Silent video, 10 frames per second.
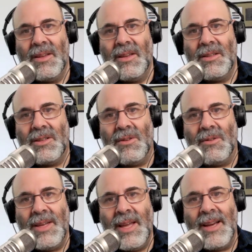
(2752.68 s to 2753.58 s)

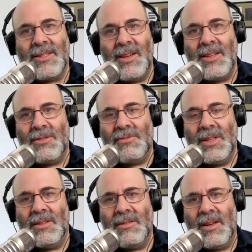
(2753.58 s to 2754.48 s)
So yeah, it's a
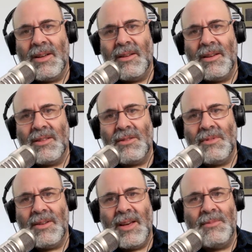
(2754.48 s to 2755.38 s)
real
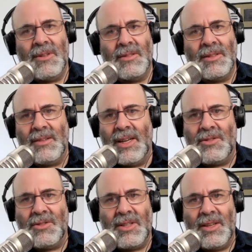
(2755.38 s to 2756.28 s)
animal,
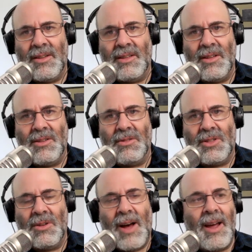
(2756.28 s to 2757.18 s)
interesting thing to do.
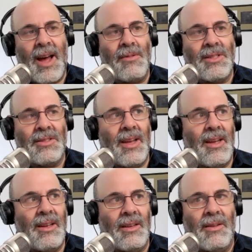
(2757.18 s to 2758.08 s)
So I would
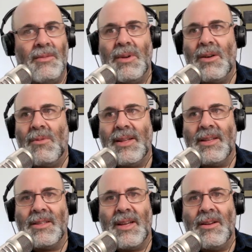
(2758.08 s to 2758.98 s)
say, and we're going to wind
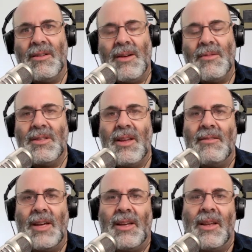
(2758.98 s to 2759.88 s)
things down here. I would say,
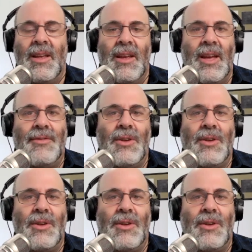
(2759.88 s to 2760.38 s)
like, if you